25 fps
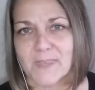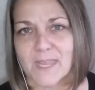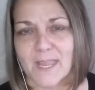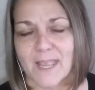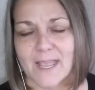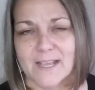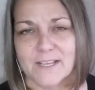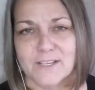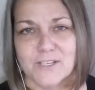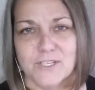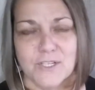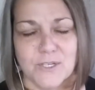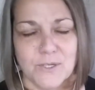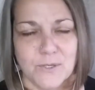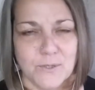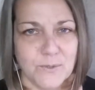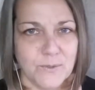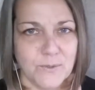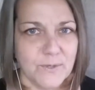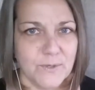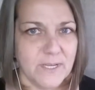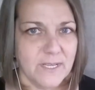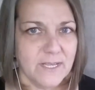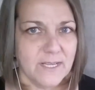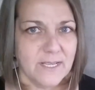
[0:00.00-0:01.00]
As
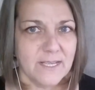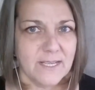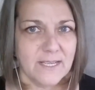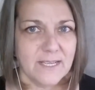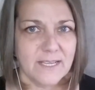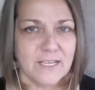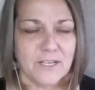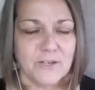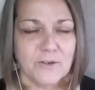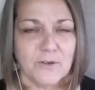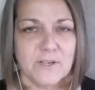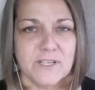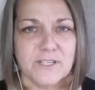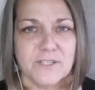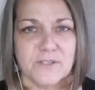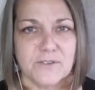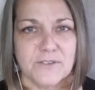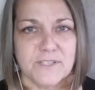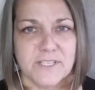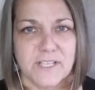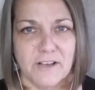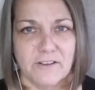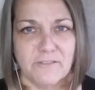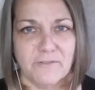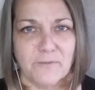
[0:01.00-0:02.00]
you increase your
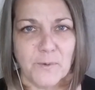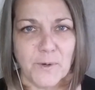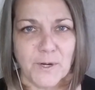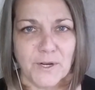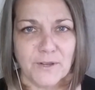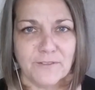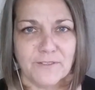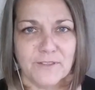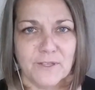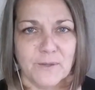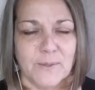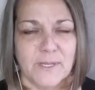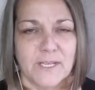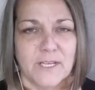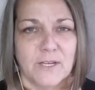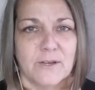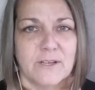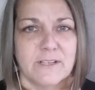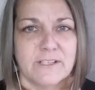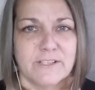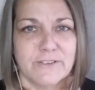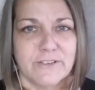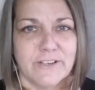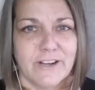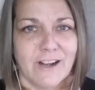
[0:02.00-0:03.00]
self-worth, you
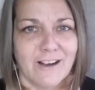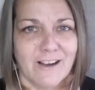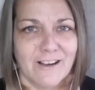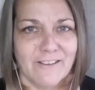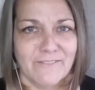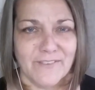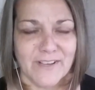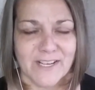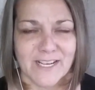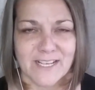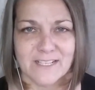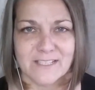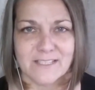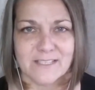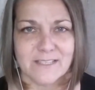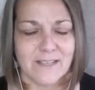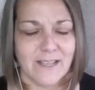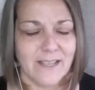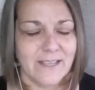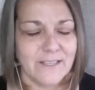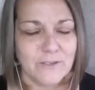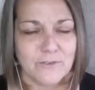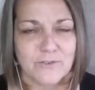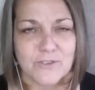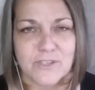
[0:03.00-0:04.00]
increase your confidence,
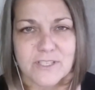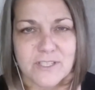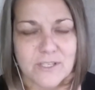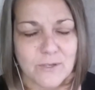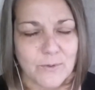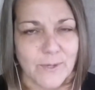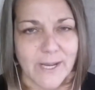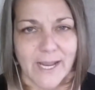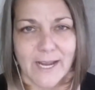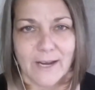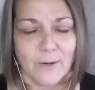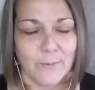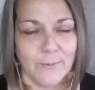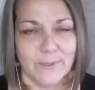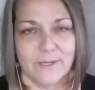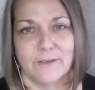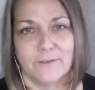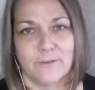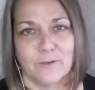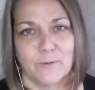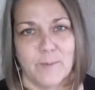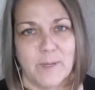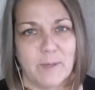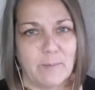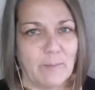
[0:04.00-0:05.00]
and you just don't care what
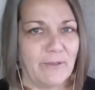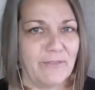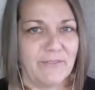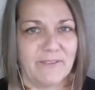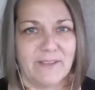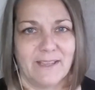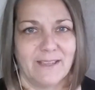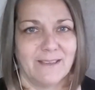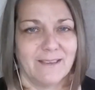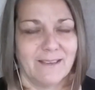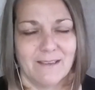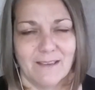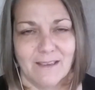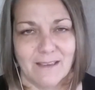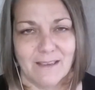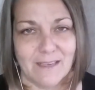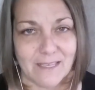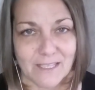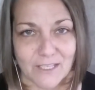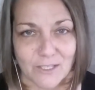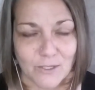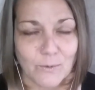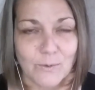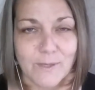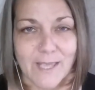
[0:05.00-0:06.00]
other people think.
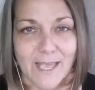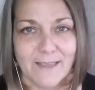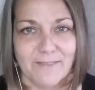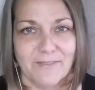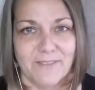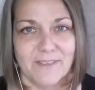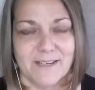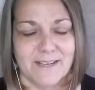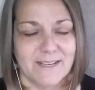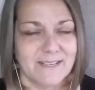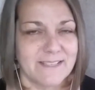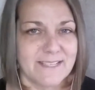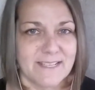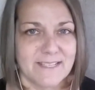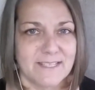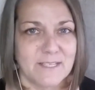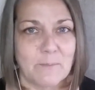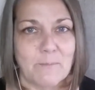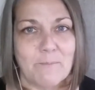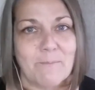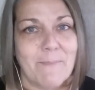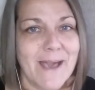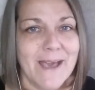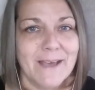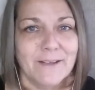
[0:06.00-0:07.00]
You get that it doesn't
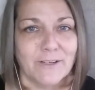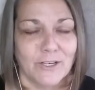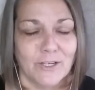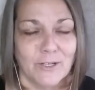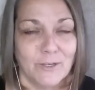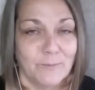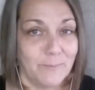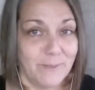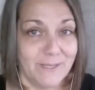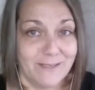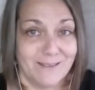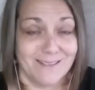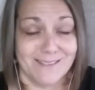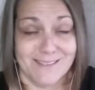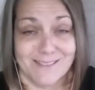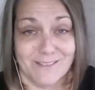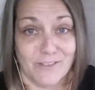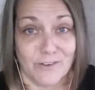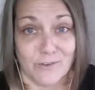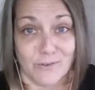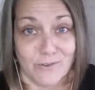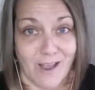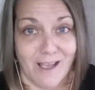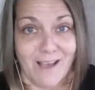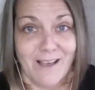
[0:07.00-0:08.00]
matter because
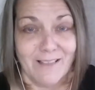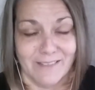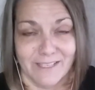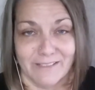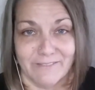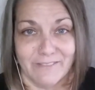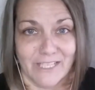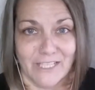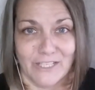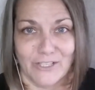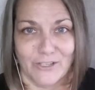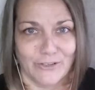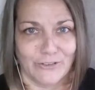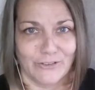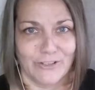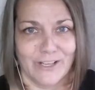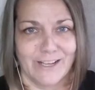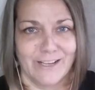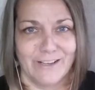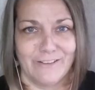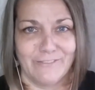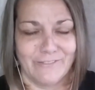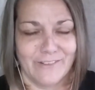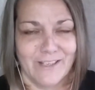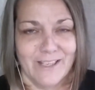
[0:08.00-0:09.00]
they're not living your
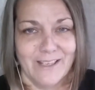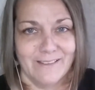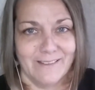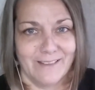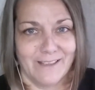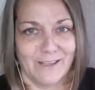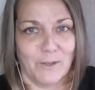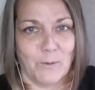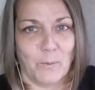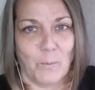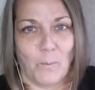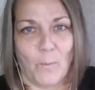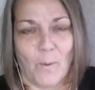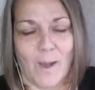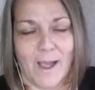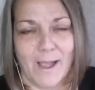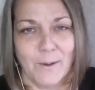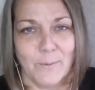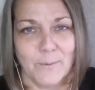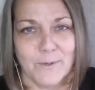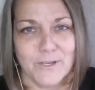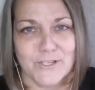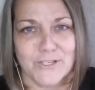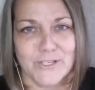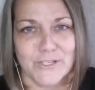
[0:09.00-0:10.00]
life. Like, why
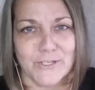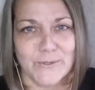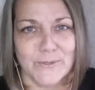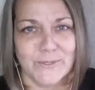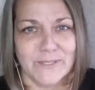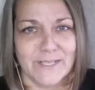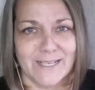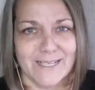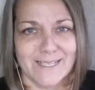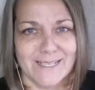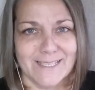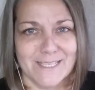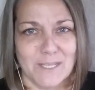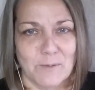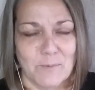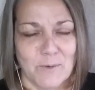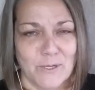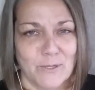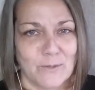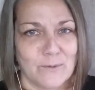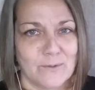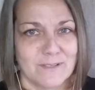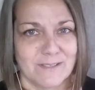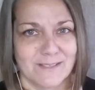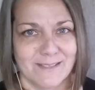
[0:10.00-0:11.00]
would you let someone
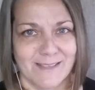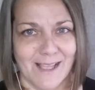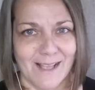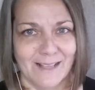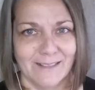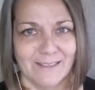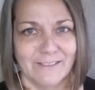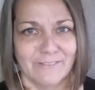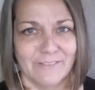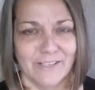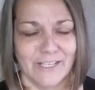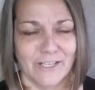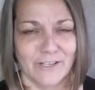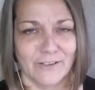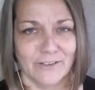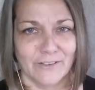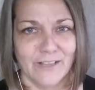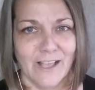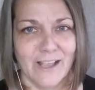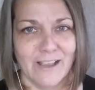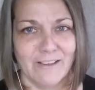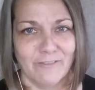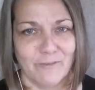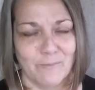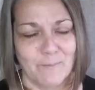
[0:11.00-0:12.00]
who is not living your
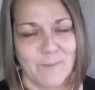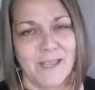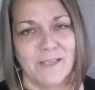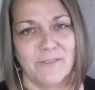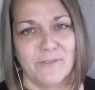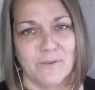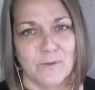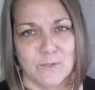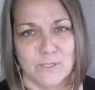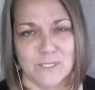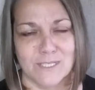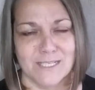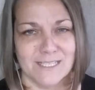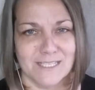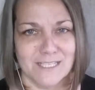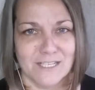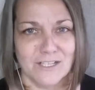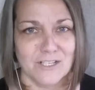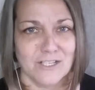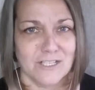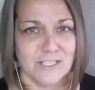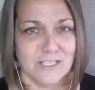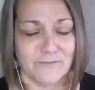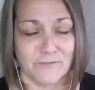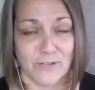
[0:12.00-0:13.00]
life make those
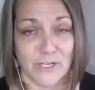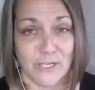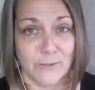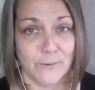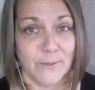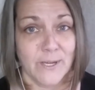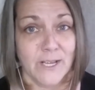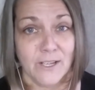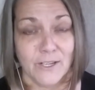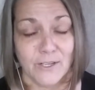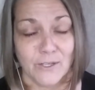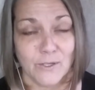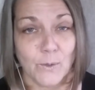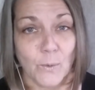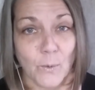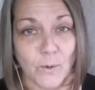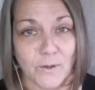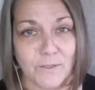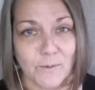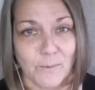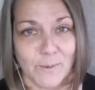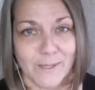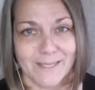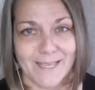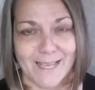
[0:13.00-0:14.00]
decisions for you? You
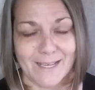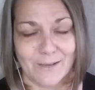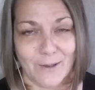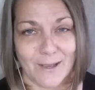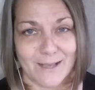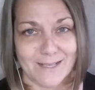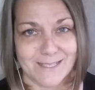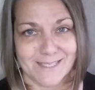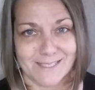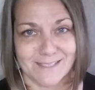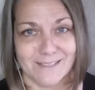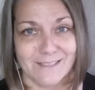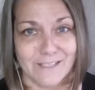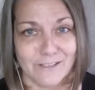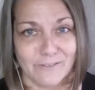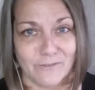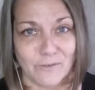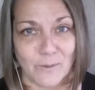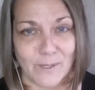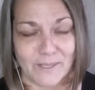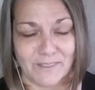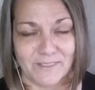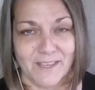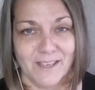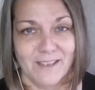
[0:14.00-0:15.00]
are the one who has to live
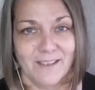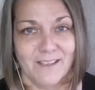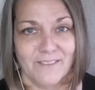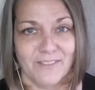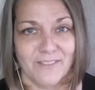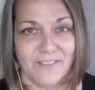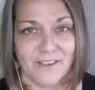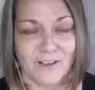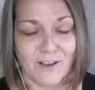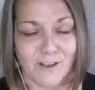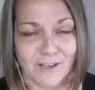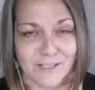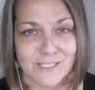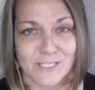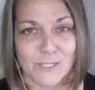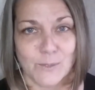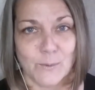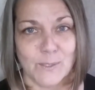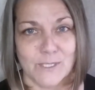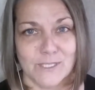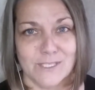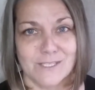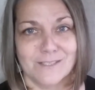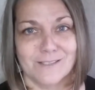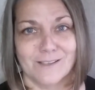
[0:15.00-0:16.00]
with the
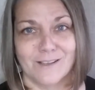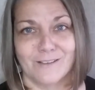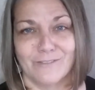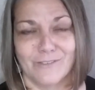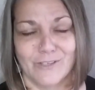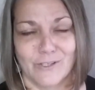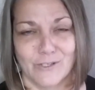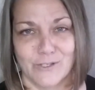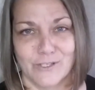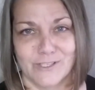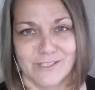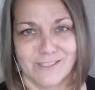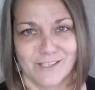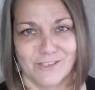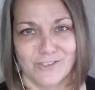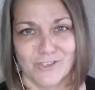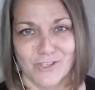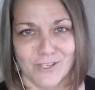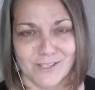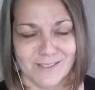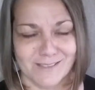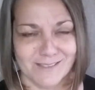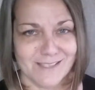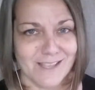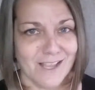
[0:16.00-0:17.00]
consequences of your
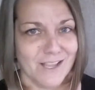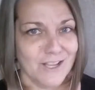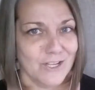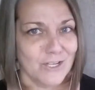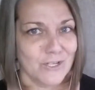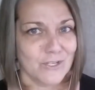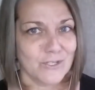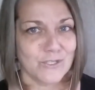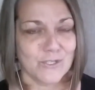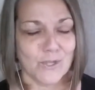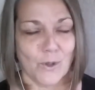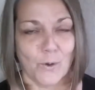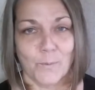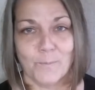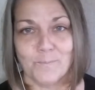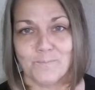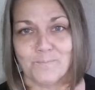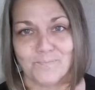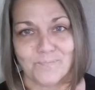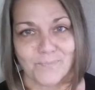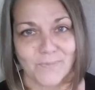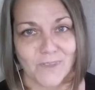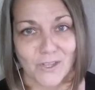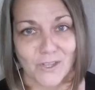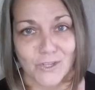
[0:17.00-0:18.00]
decisions. So
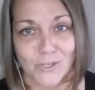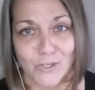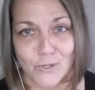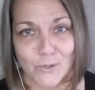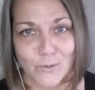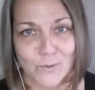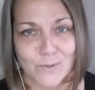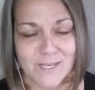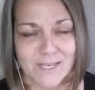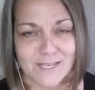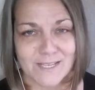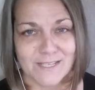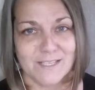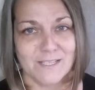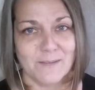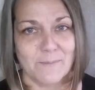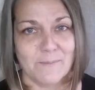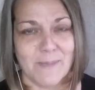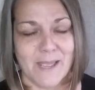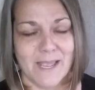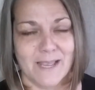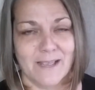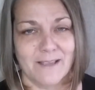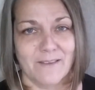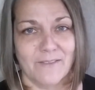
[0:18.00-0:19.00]
you need to
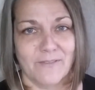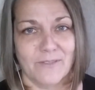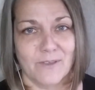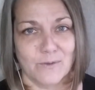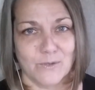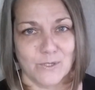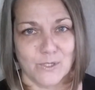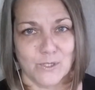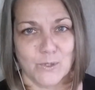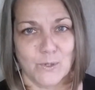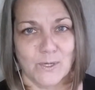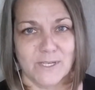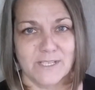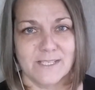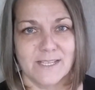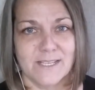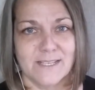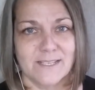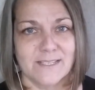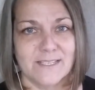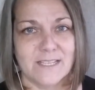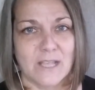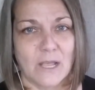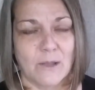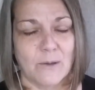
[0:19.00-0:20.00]
make those
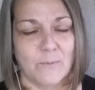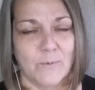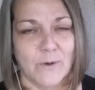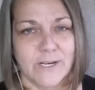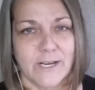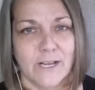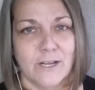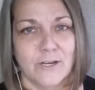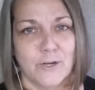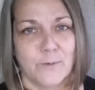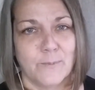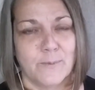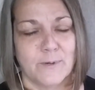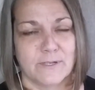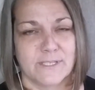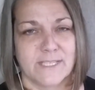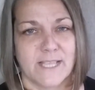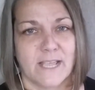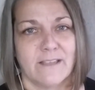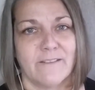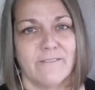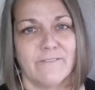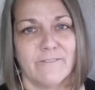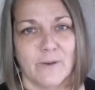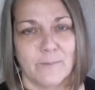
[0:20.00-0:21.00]
choices
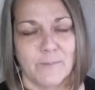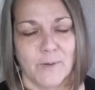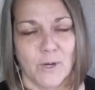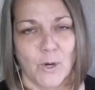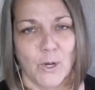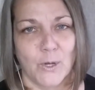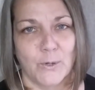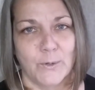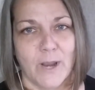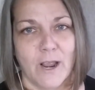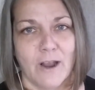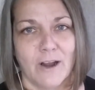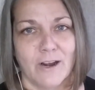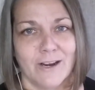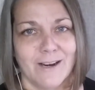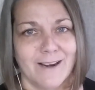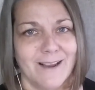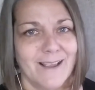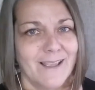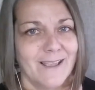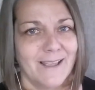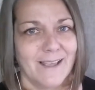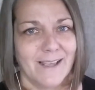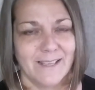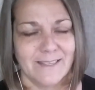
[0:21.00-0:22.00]
100% from your own heart
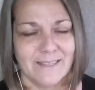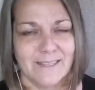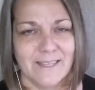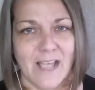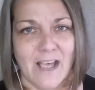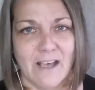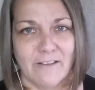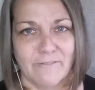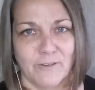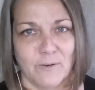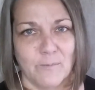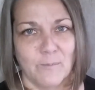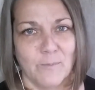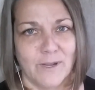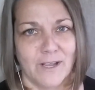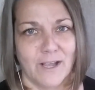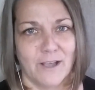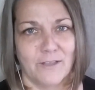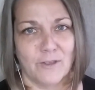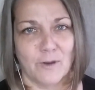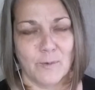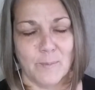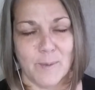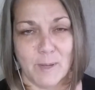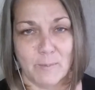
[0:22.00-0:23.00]
and not from what
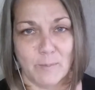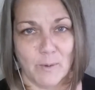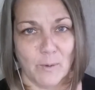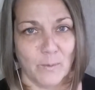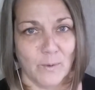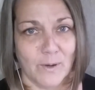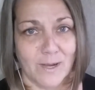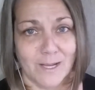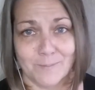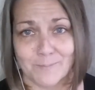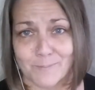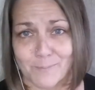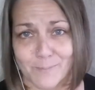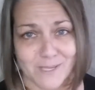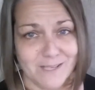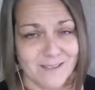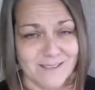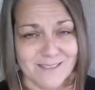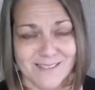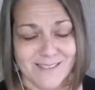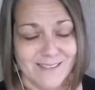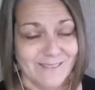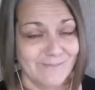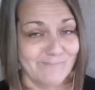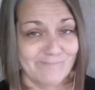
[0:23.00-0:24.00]
other people want,
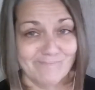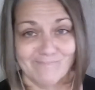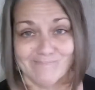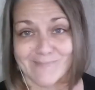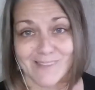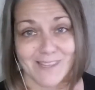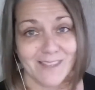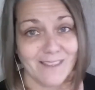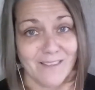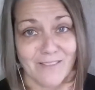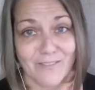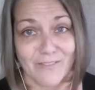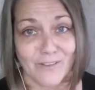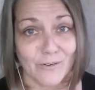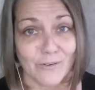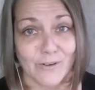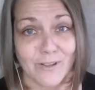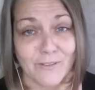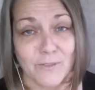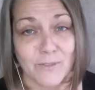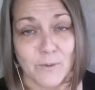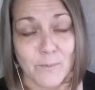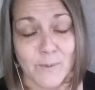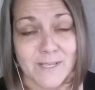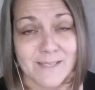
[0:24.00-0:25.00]
because they're
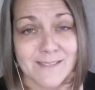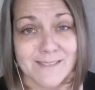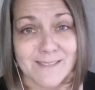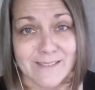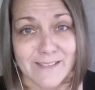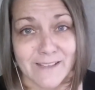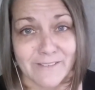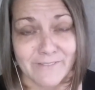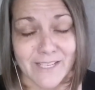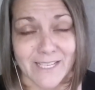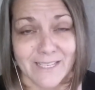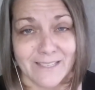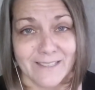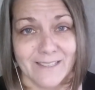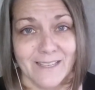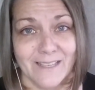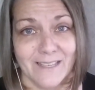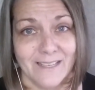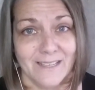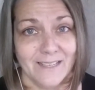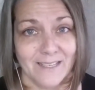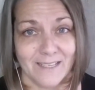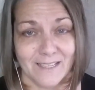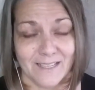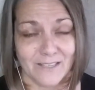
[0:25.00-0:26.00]
not the ones living
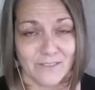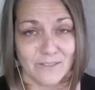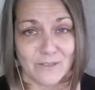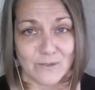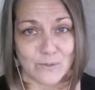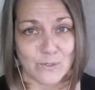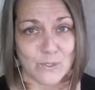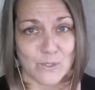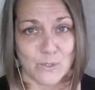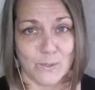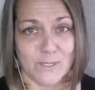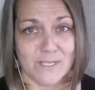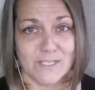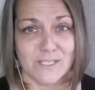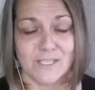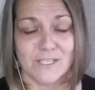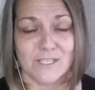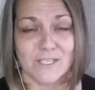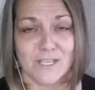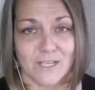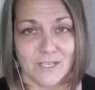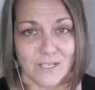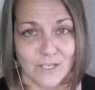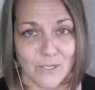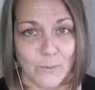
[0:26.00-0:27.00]
in those
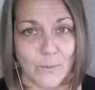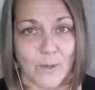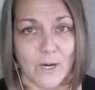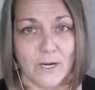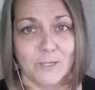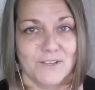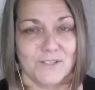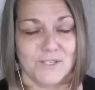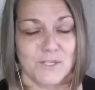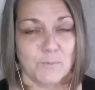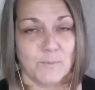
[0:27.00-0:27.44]
choices. You are.